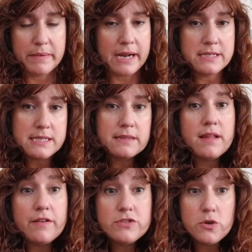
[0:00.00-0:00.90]
I just
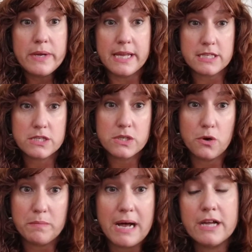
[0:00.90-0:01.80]
love doing it so
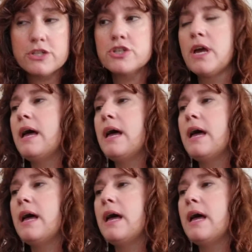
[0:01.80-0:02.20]
much.